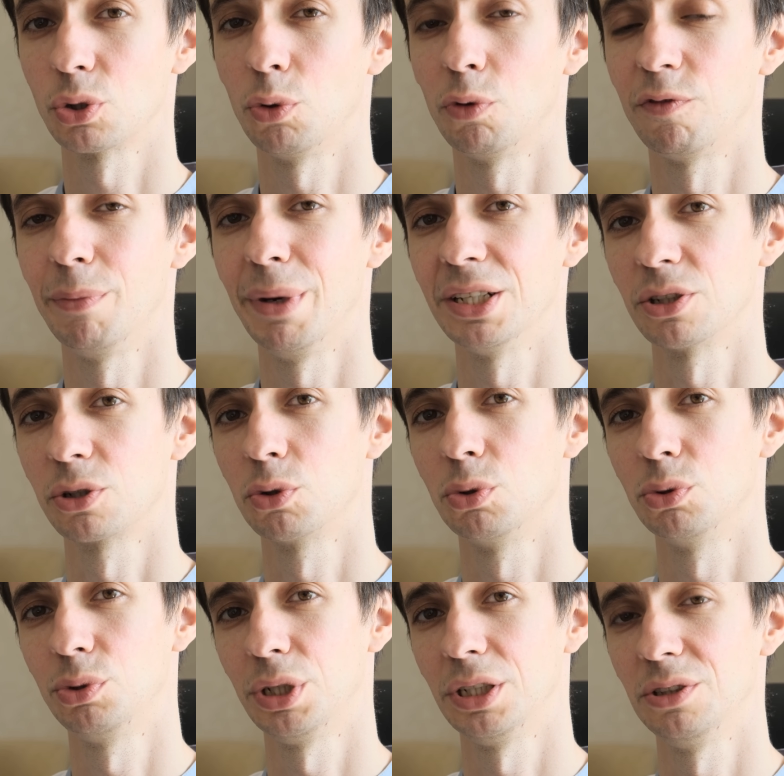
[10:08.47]
off
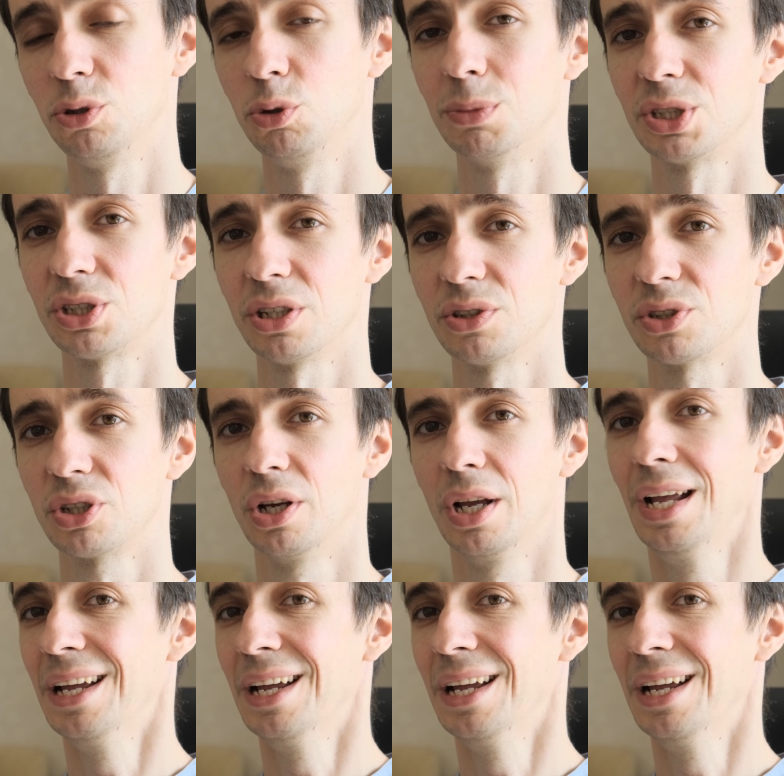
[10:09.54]
mitochondria in tumor cells.